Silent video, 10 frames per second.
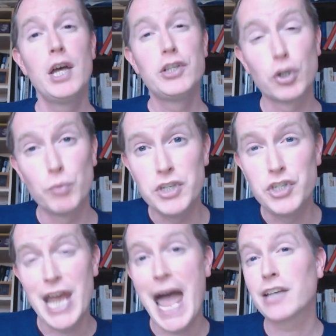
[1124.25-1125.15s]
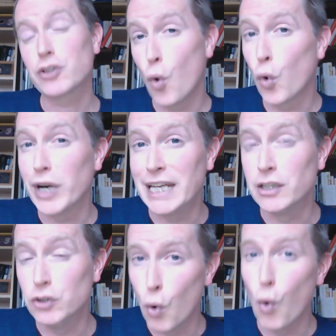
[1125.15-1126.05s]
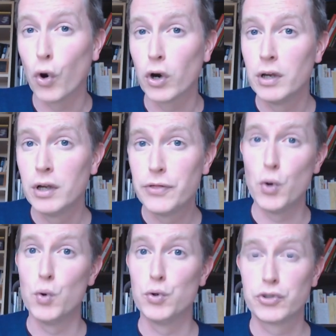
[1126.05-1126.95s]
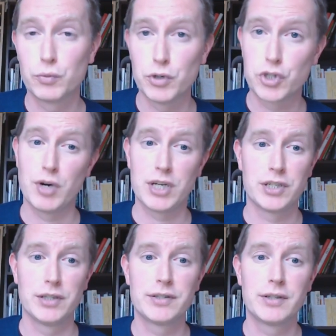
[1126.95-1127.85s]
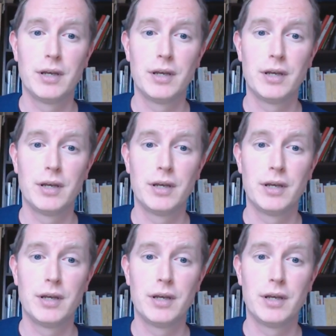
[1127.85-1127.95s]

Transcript: to reject or ignore those restrictions.